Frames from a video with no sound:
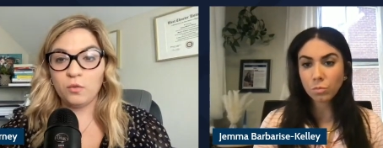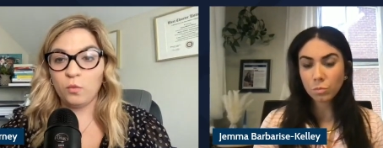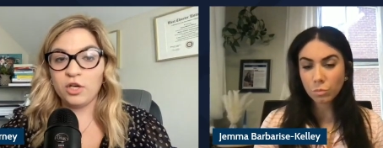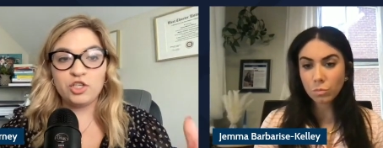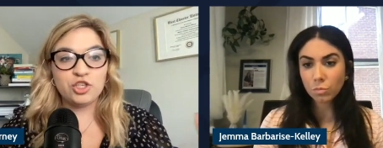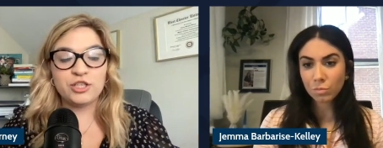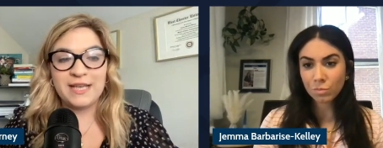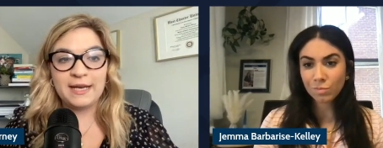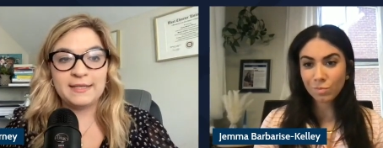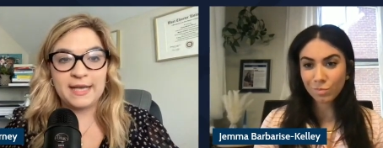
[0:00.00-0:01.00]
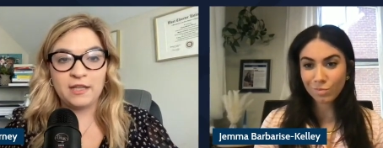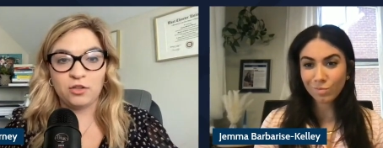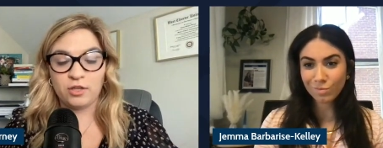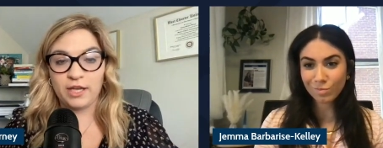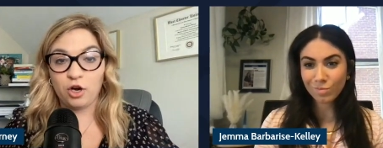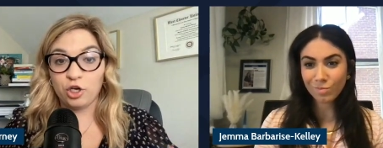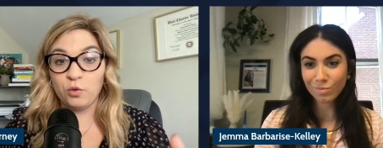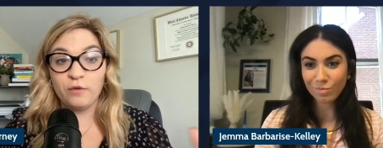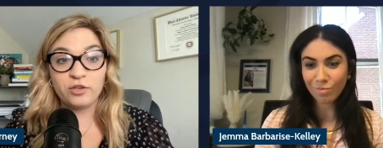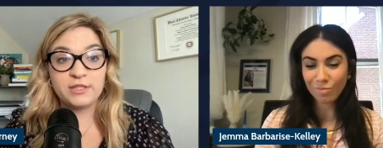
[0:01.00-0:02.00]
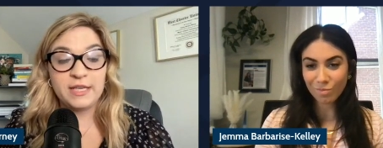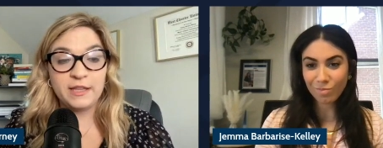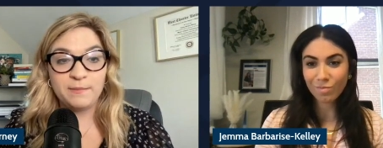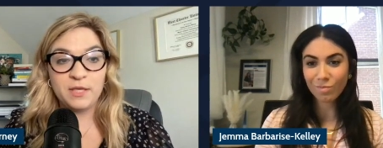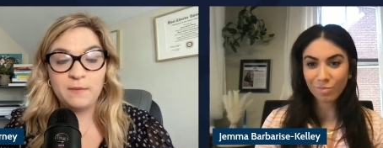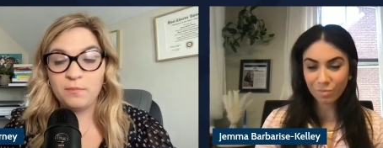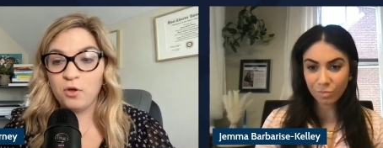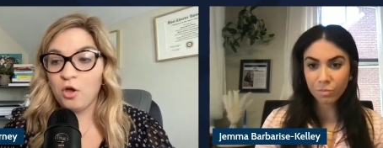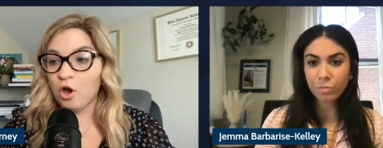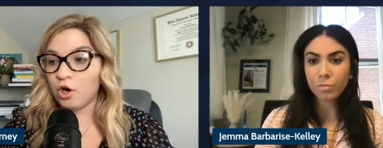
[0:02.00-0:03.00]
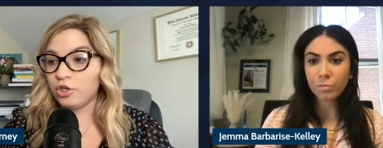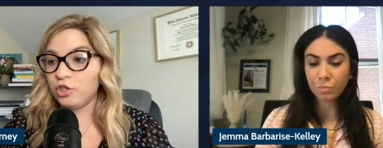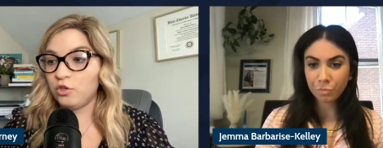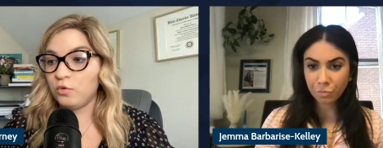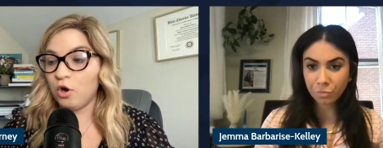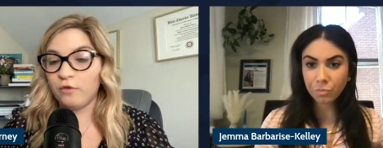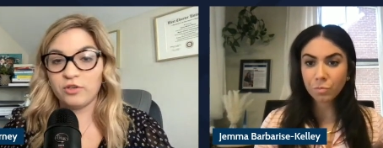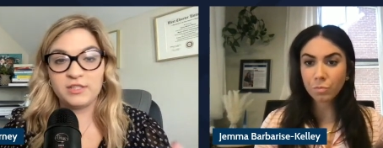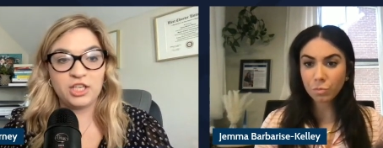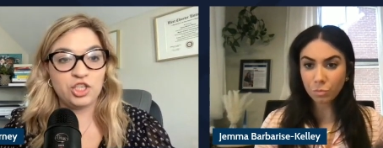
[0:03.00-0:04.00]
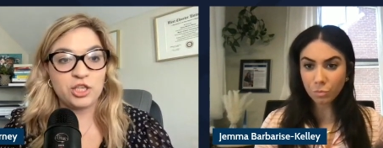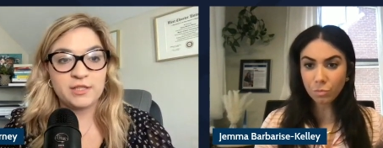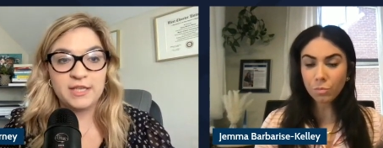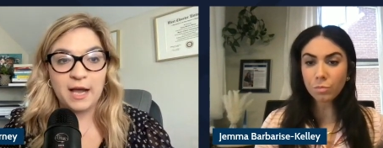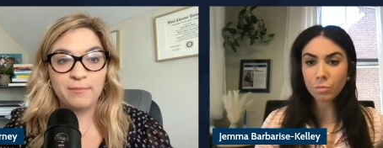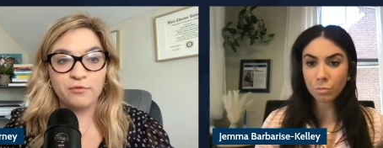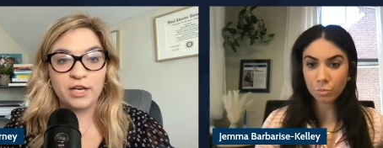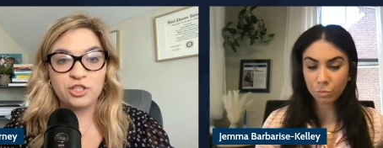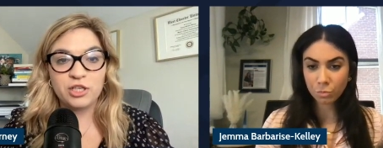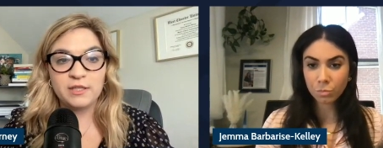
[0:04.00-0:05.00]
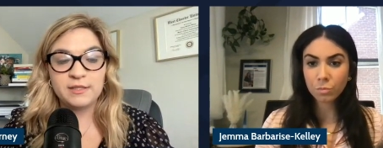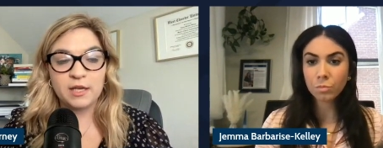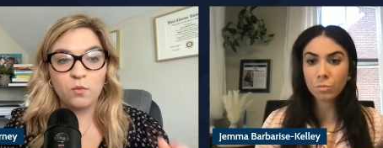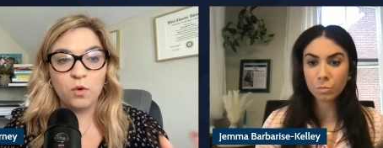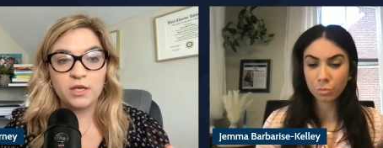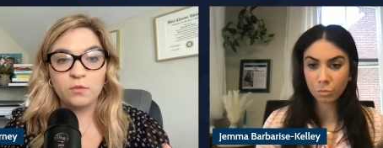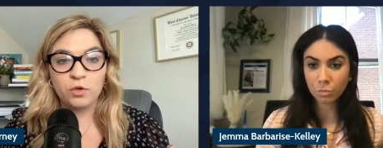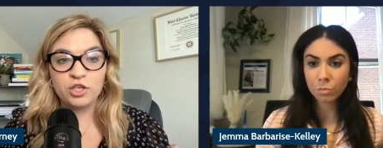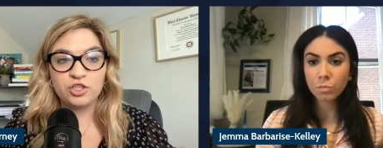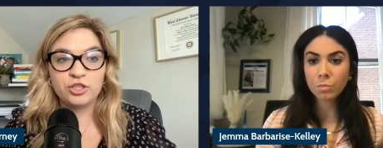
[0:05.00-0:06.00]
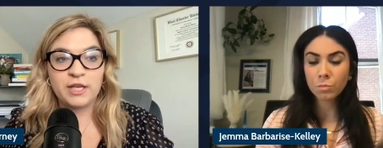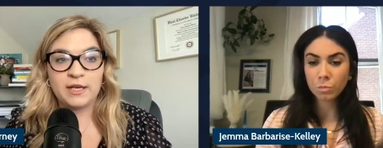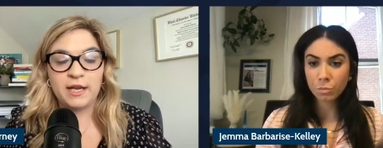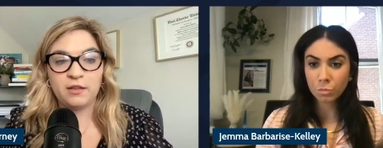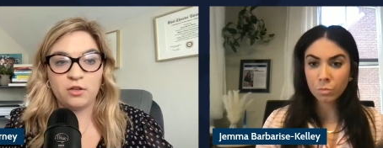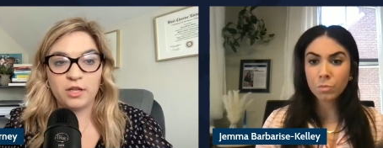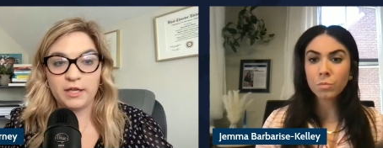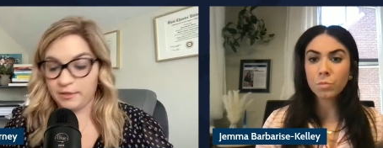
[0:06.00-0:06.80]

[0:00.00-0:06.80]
Speaker 1: what does your day-to-day look like? Are you overseeing the people? Are you overseeing just the operations? Like what does your day-to-day look like?